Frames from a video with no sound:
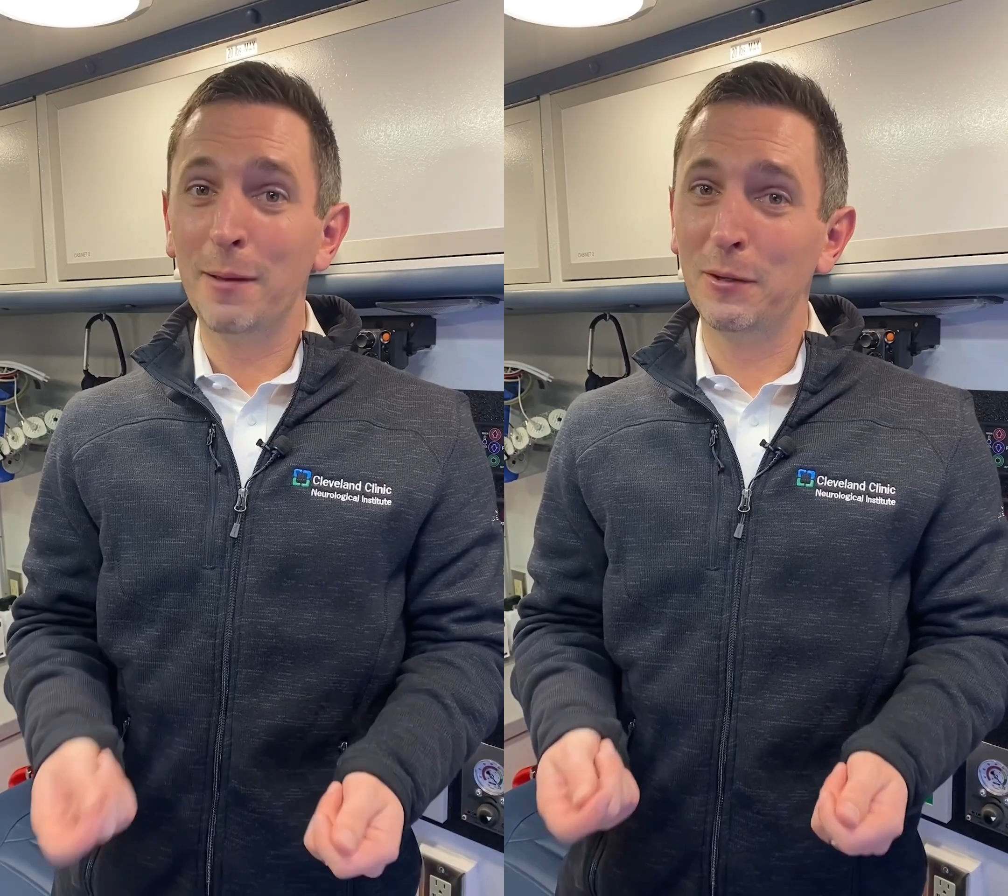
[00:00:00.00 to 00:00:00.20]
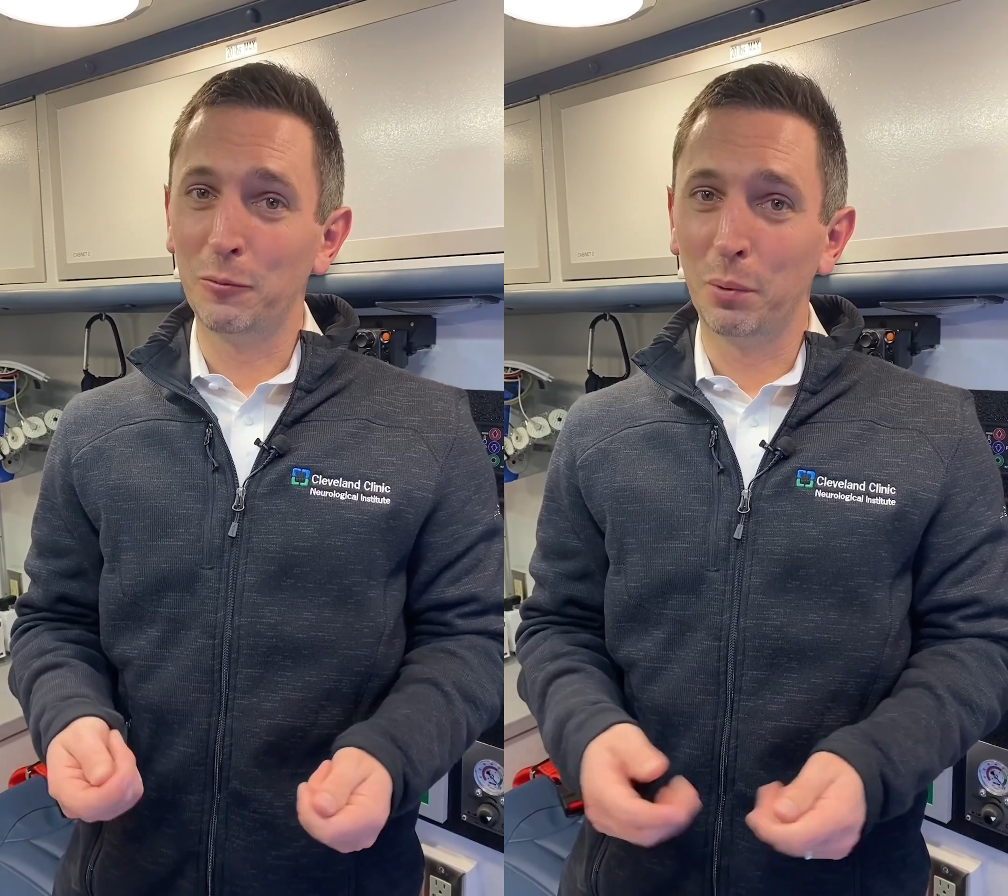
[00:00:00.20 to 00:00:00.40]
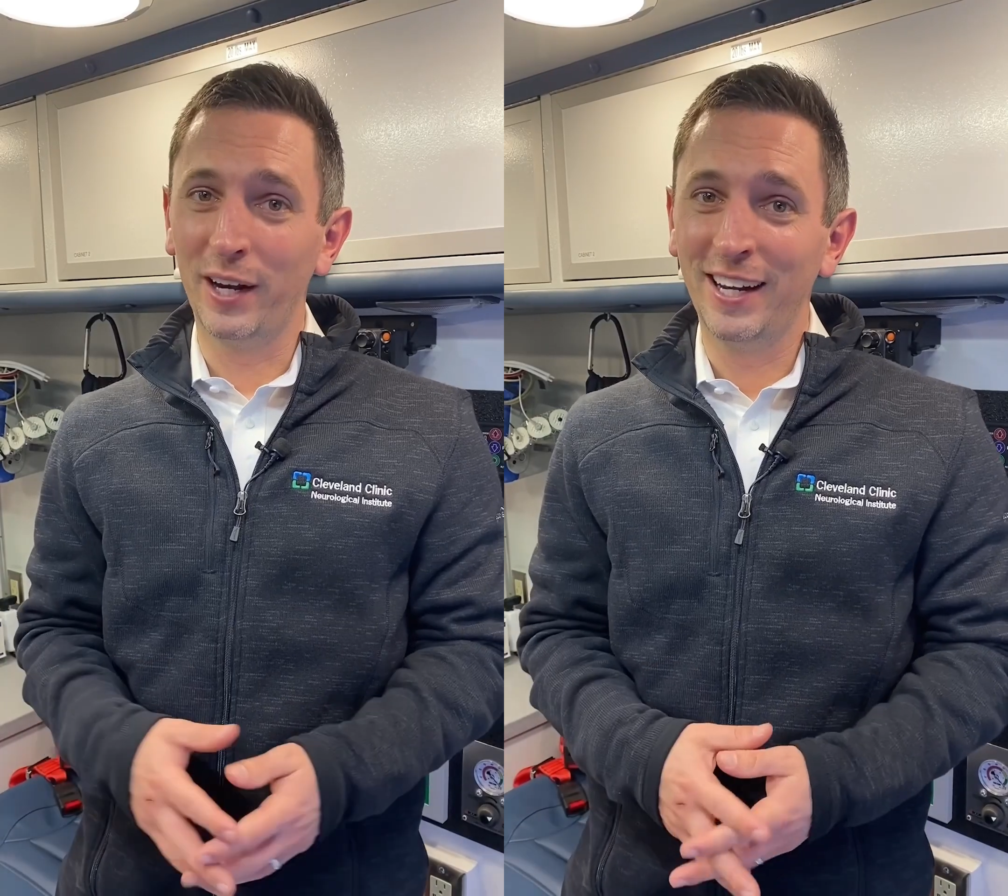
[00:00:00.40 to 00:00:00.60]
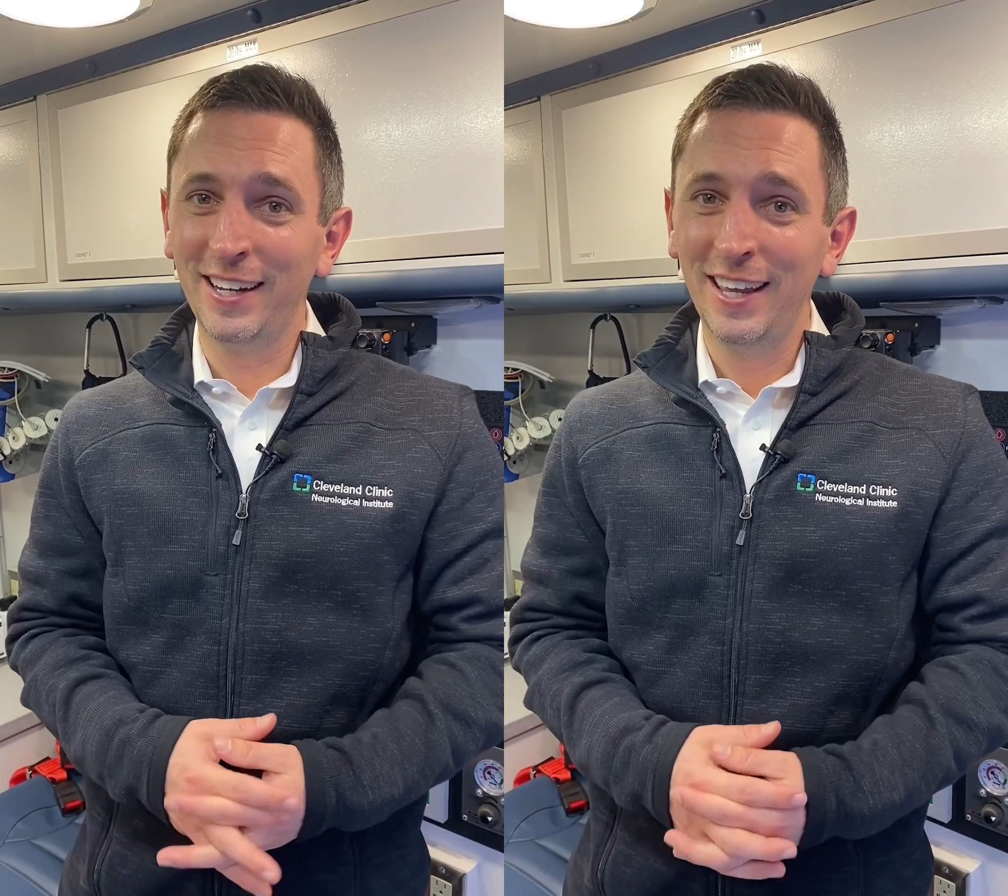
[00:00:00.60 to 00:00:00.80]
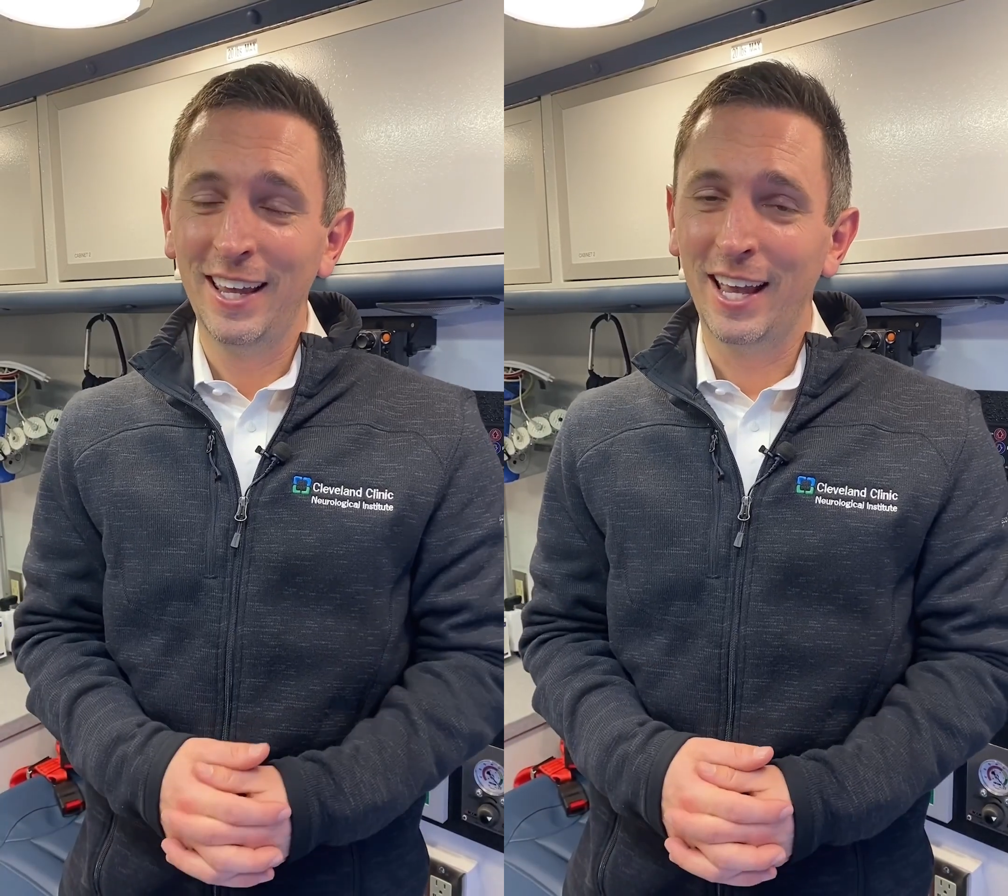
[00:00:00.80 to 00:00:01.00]
is
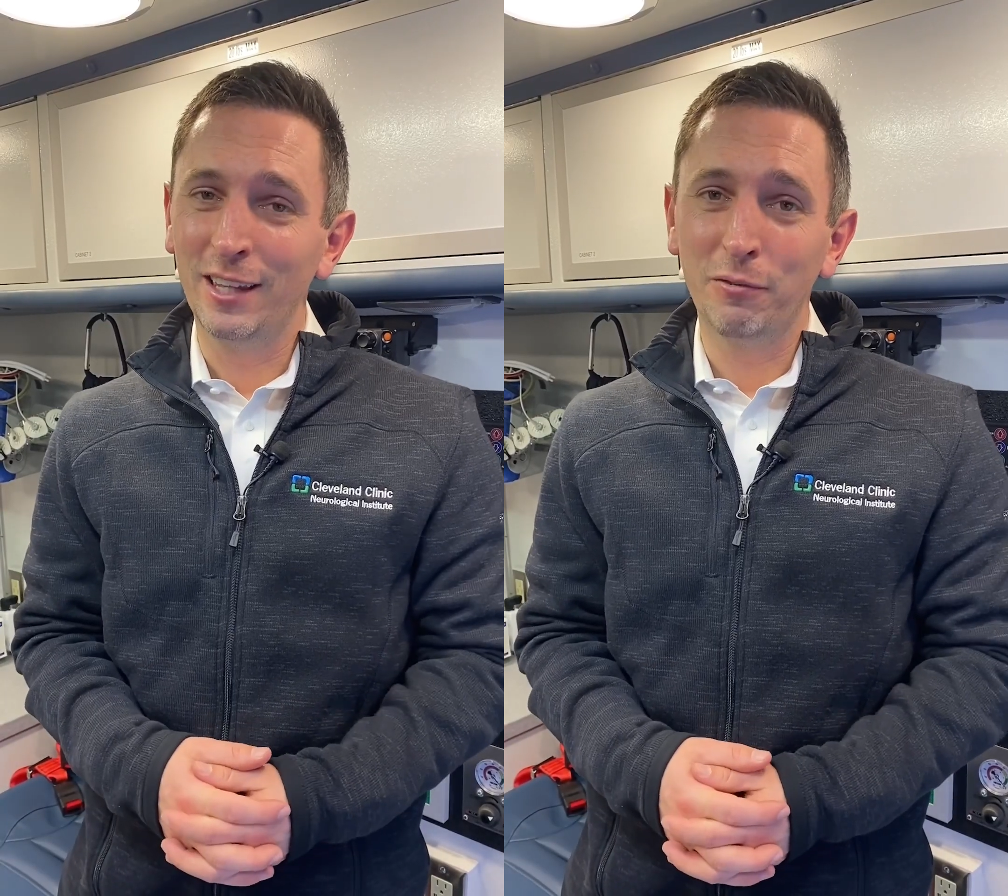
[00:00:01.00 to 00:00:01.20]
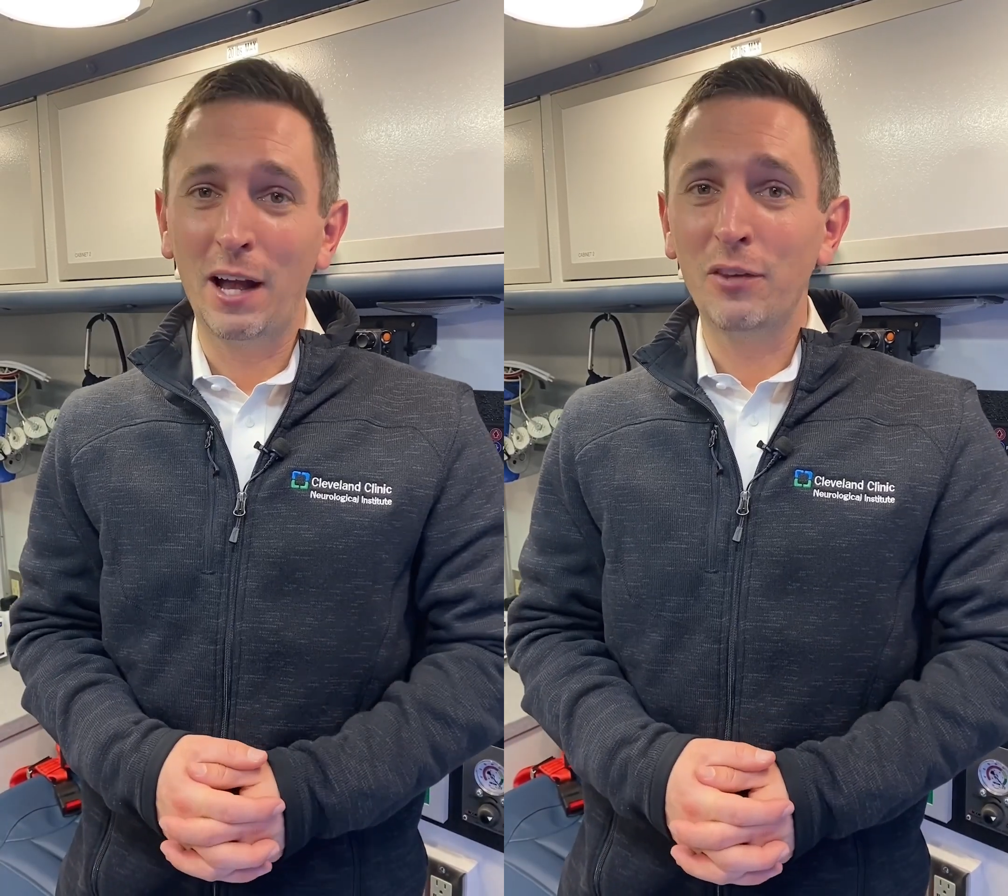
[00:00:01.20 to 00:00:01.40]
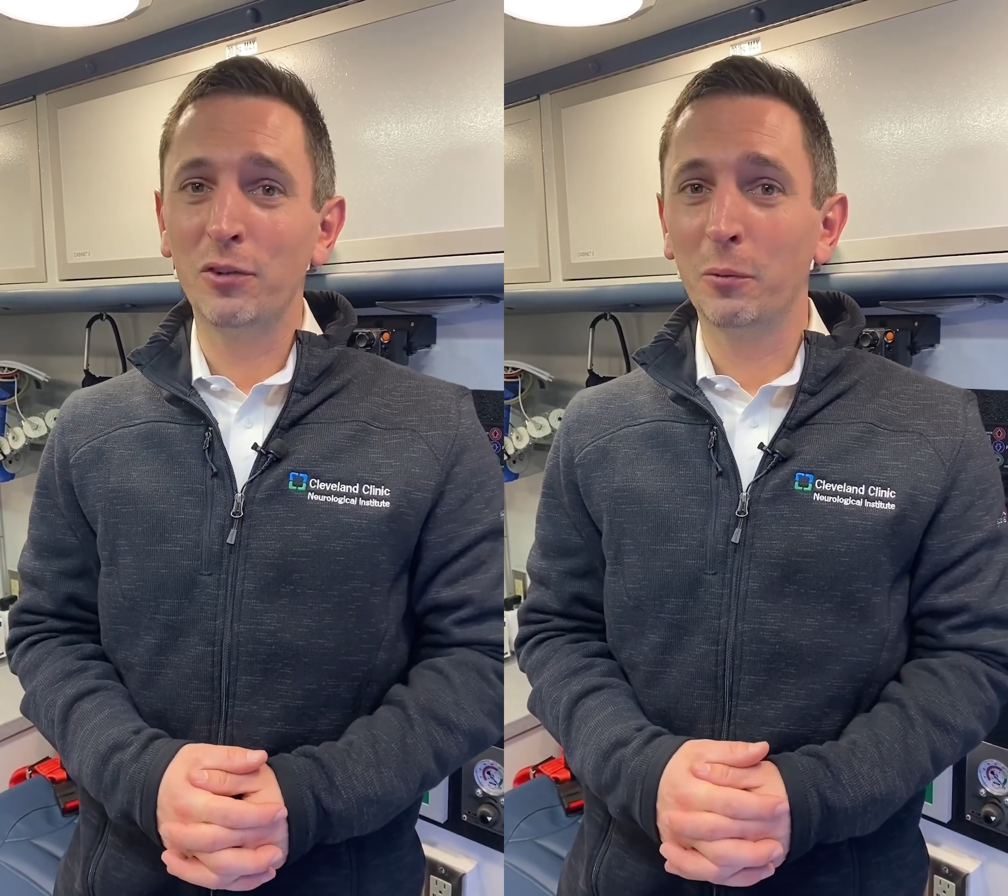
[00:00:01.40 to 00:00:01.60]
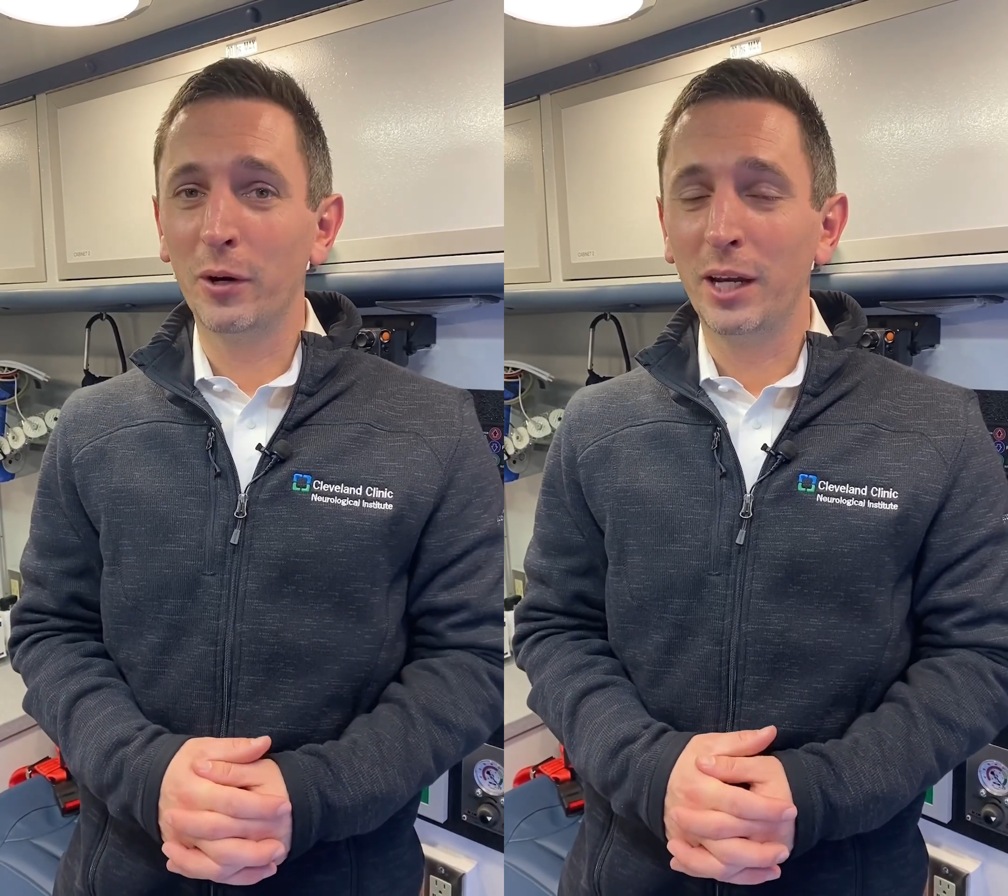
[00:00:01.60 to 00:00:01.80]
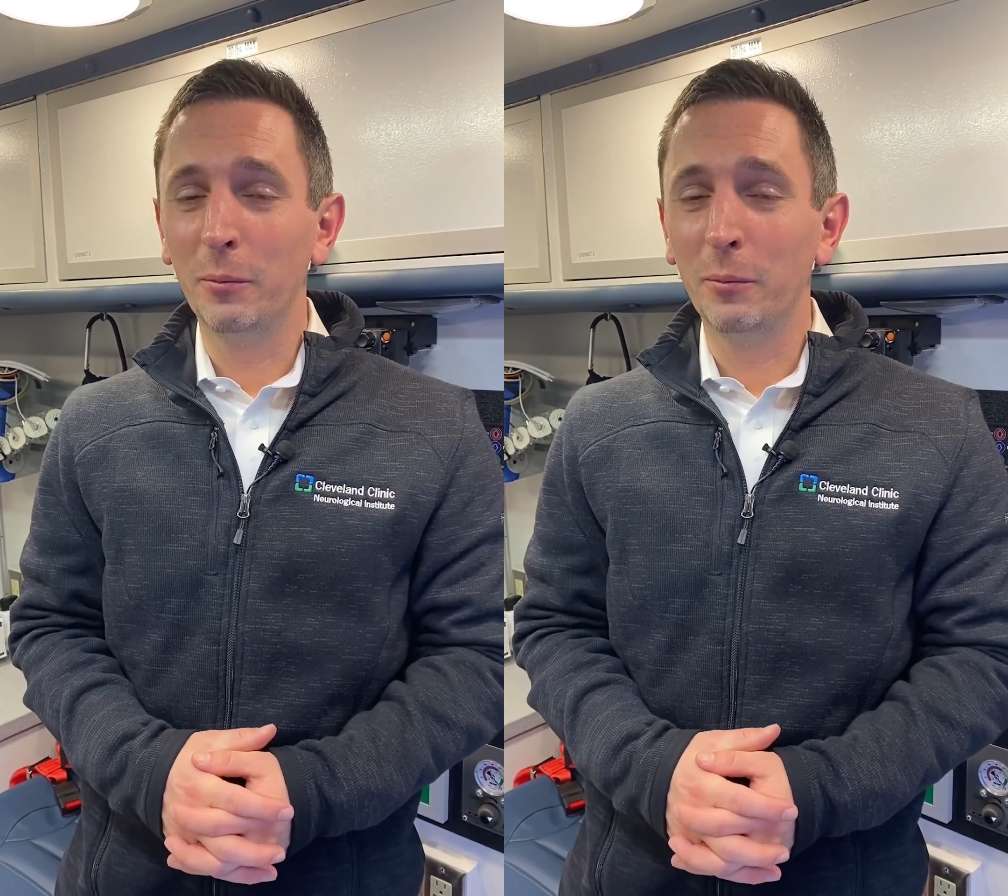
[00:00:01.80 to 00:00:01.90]
brain, and the faster we're